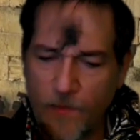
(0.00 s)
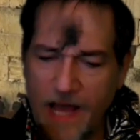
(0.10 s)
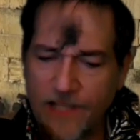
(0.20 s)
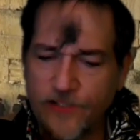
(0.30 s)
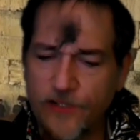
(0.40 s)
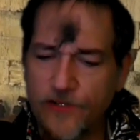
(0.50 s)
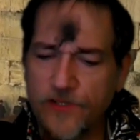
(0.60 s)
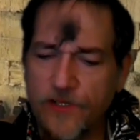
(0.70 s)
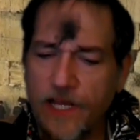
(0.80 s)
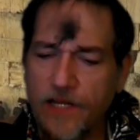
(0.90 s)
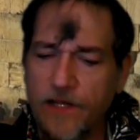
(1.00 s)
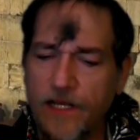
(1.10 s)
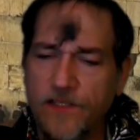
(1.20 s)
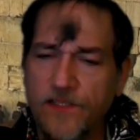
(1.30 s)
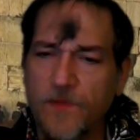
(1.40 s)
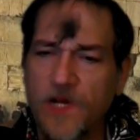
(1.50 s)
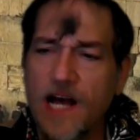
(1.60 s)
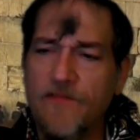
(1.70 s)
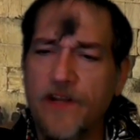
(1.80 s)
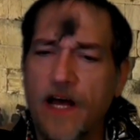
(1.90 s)
pastors and, and, and some
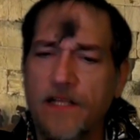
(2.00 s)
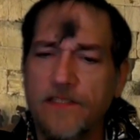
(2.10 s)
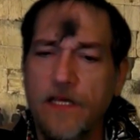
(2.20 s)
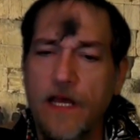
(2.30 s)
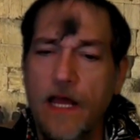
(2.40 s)
confidants,